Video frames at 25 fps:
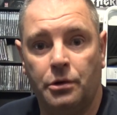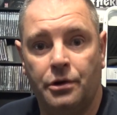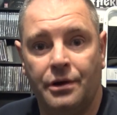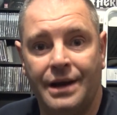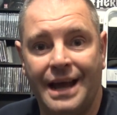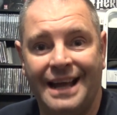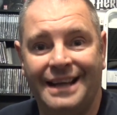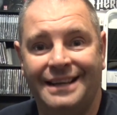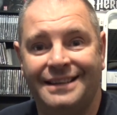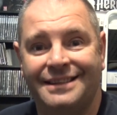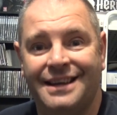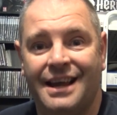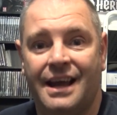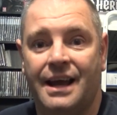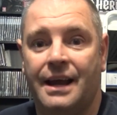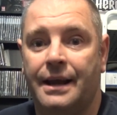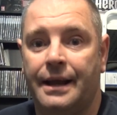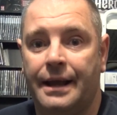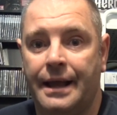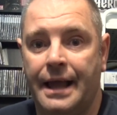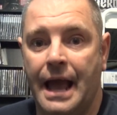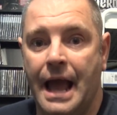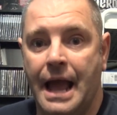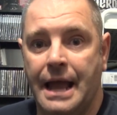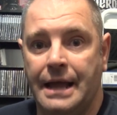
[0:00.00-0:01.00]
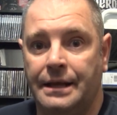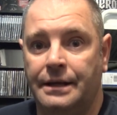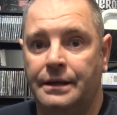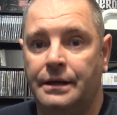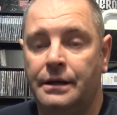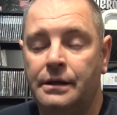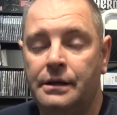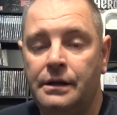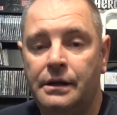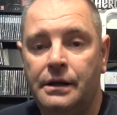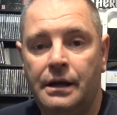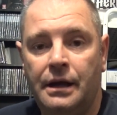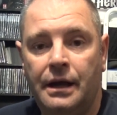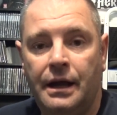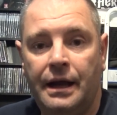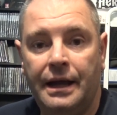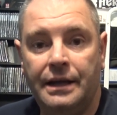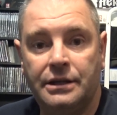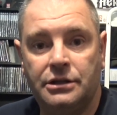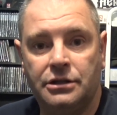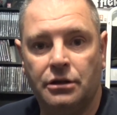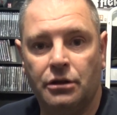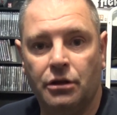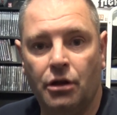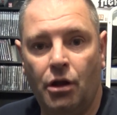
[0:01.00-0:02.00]
Craig's here again,
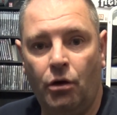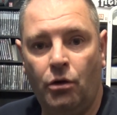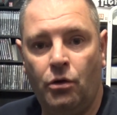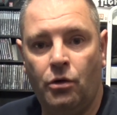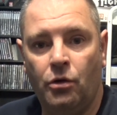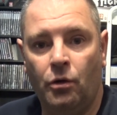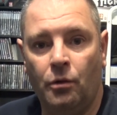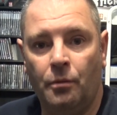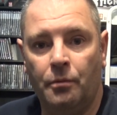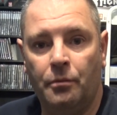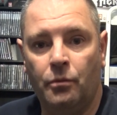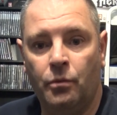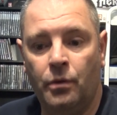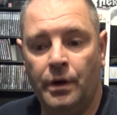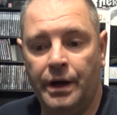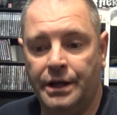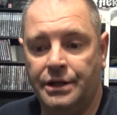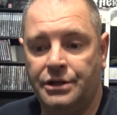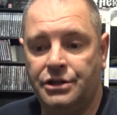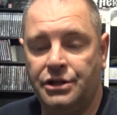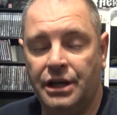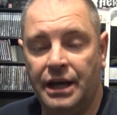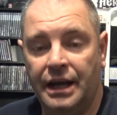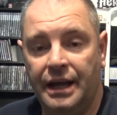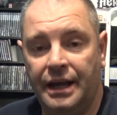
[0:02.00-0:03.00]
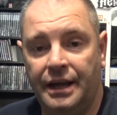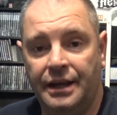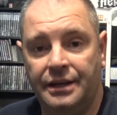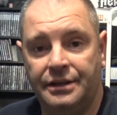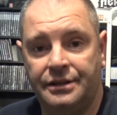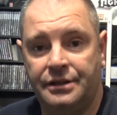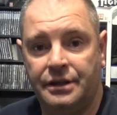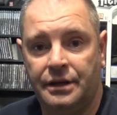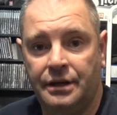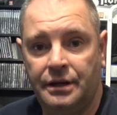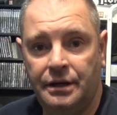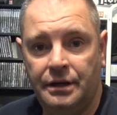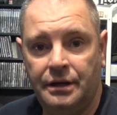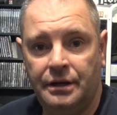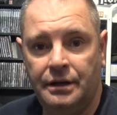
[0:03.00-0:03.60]
his lockup, which is,